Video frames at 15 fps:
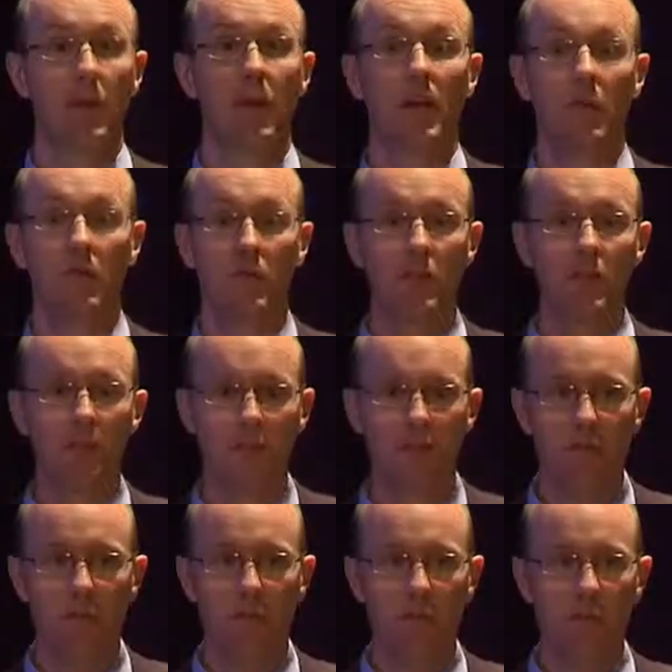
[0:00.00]
Even
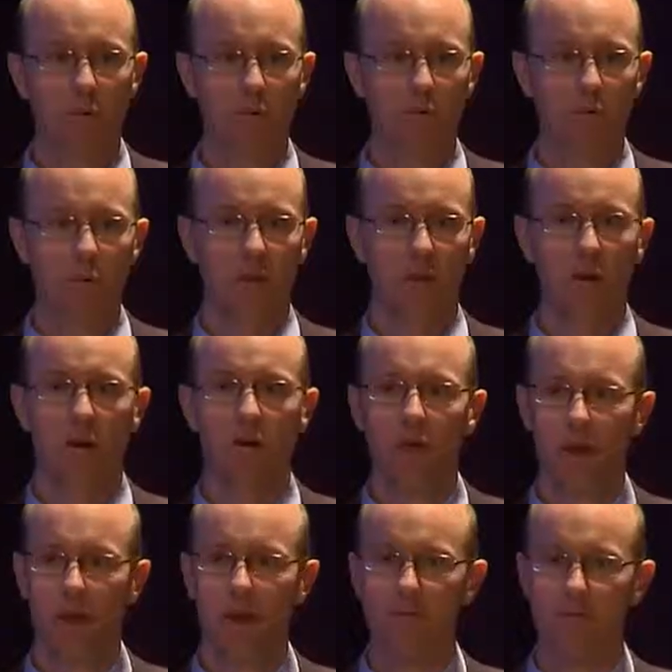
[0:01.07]
the people who have spent their
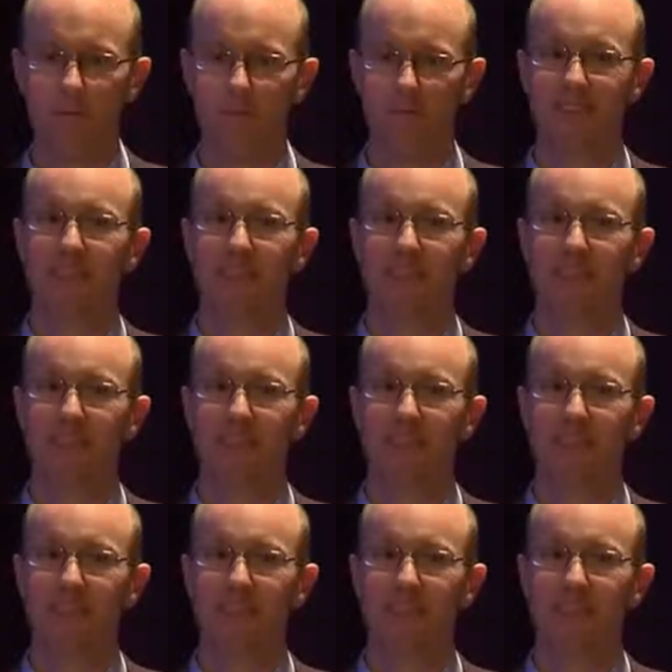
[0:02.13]
whole lifetime